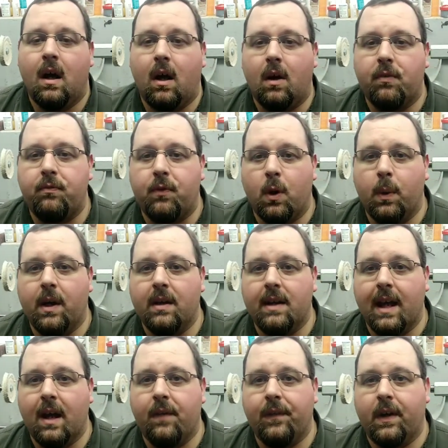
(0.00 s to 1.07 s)
I'll throw
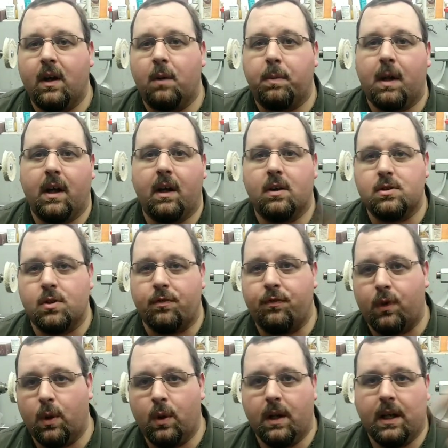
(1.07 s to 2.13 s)
it down there. I'll probably also
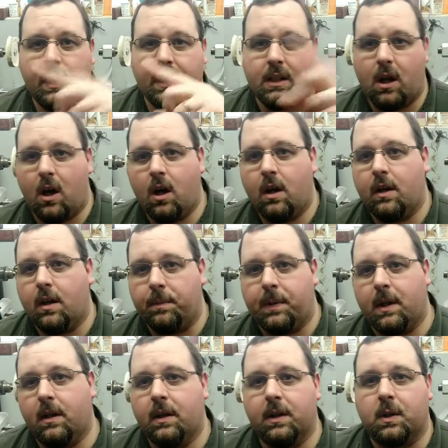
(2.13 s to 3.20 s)
throw a card
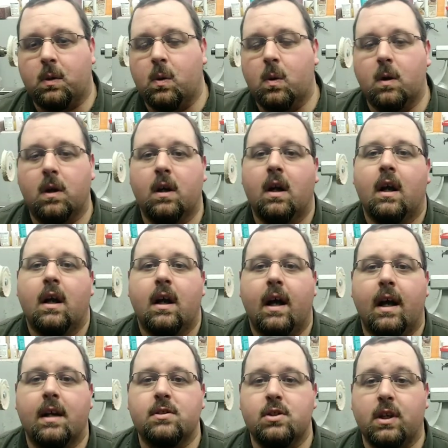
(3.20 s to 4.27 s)
up here in the corner
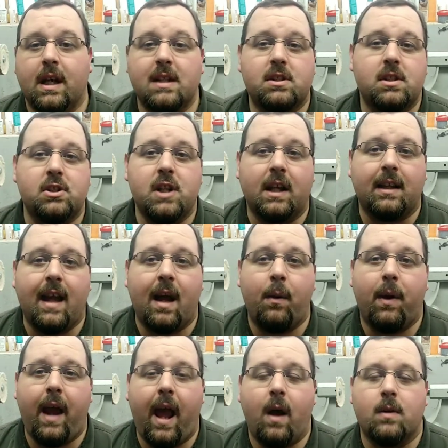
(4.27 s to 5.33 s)
uh, so you guys can check that
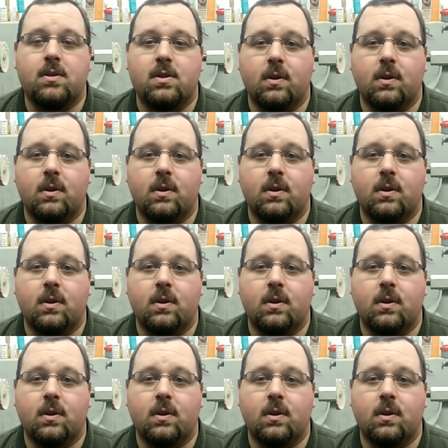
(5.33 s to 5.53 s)
one out.